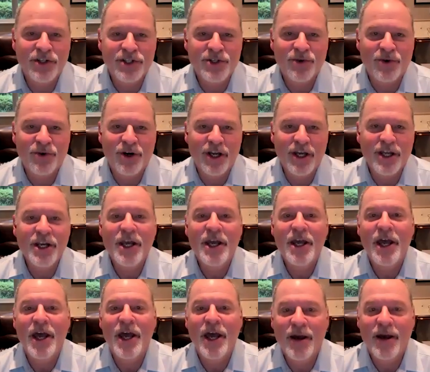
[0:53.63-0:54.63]
historian,
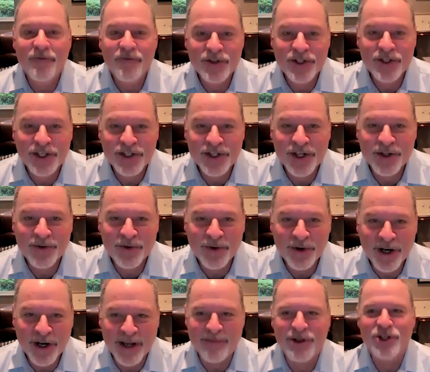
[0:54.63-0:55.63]
emphasis on the
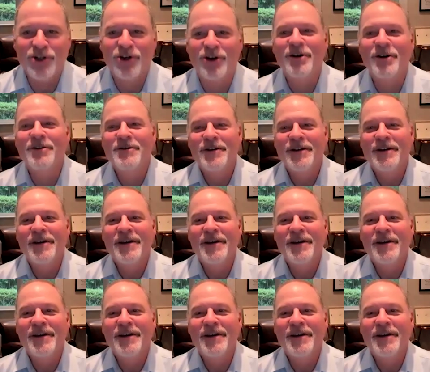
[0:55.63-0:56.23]
word amateur,